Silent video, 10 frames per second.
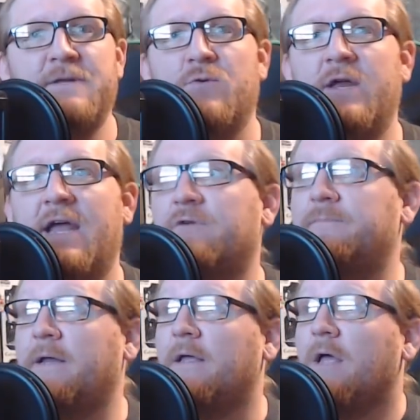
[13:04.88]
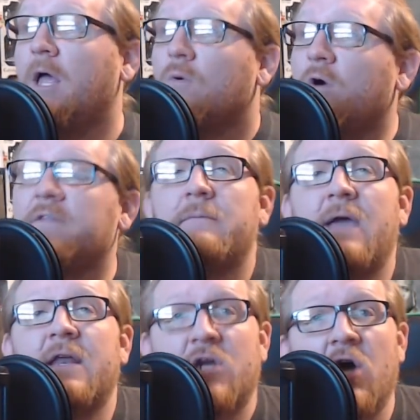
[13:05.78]
between everybody? Well, they
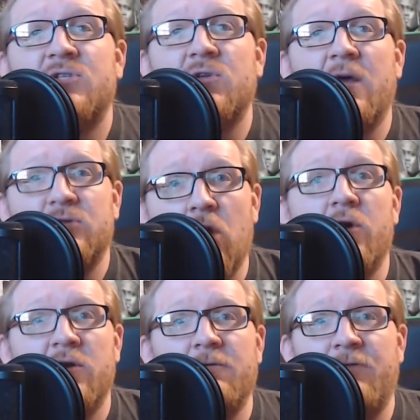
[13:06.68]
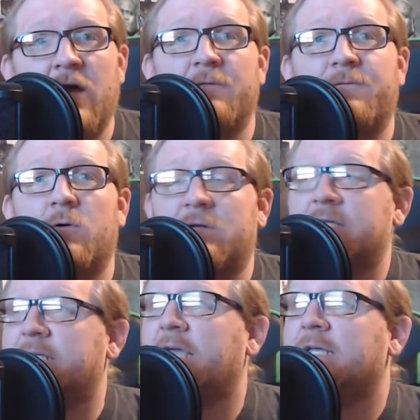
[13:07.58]
made a console that was hard to develop for with the
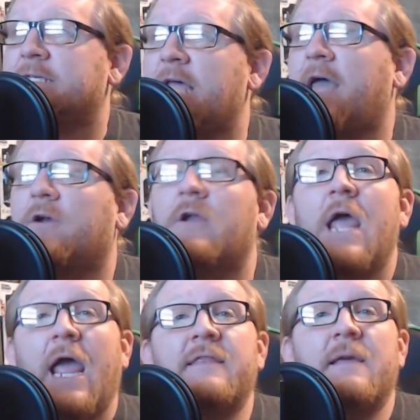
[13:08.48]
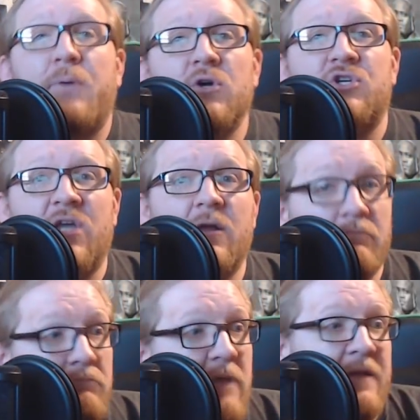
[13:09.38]
Sega Saturn, and they pushed it
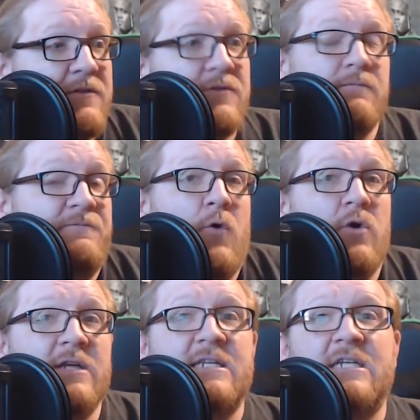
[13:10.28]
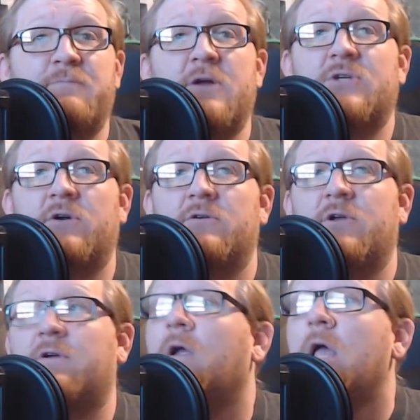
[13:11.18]
like 4 to 6 months
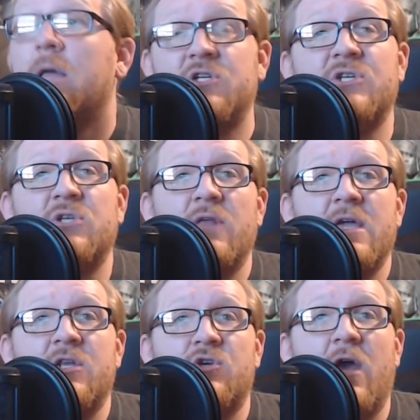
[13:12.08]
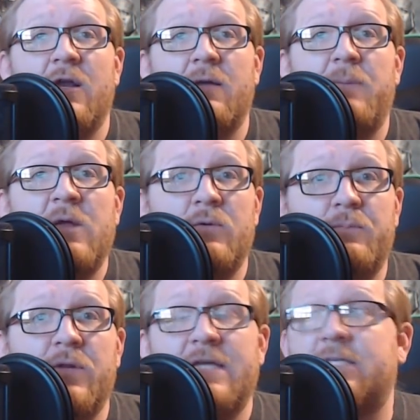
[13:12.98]
earlier just so they could try to compete with
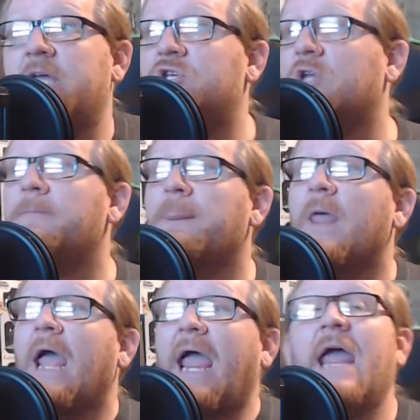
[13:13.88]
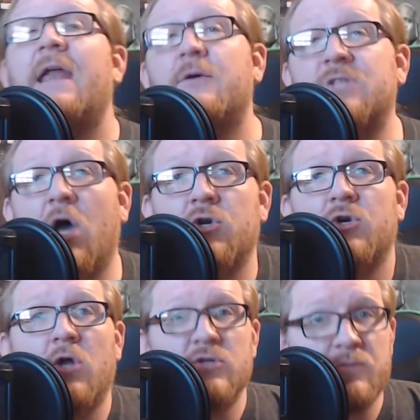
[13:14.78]
PlayStation. And it was
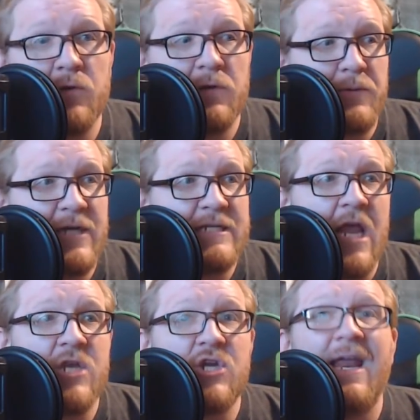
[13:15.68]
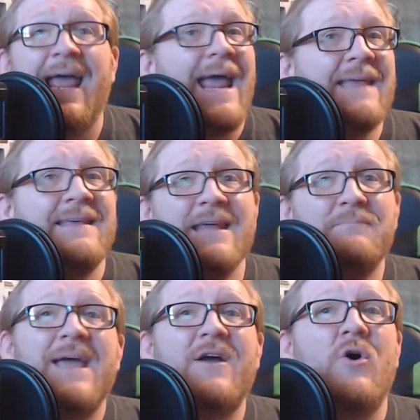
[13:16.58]
$100 more than the PlayStation, and they
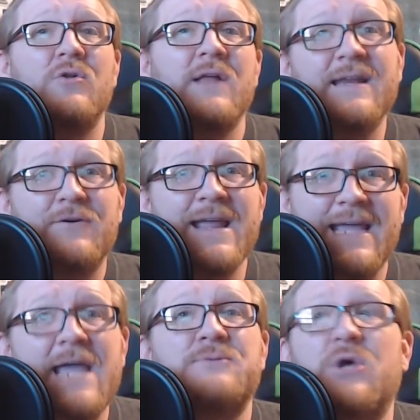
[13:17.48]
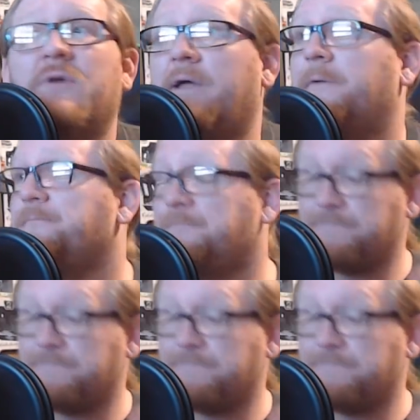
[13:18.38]
didn't make a whole lot of great games on there.